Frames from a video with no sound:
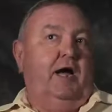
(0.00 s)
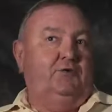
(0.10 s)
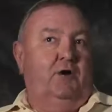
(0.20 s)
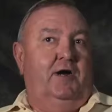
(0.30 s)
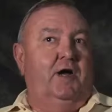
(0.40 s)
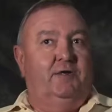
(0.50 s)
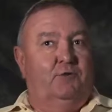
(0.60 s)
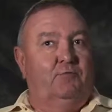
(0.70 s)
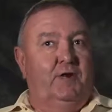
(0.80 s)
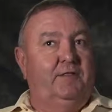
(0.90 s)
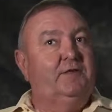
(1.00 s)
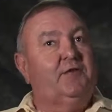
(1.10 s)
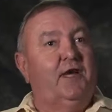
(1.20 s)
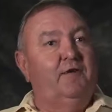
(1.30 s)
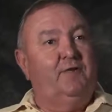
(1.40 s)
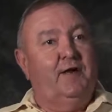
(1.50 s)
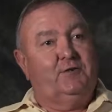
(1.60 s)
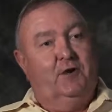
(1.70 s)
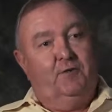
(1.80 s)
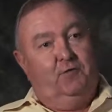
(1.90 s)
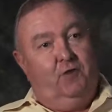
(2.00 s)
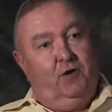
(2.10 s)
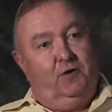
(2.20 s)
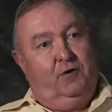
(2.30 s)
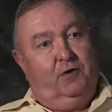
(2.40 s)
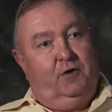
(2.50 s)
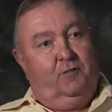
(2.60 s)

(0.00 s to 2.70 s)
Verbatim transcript: I try not to read the side effects on the drug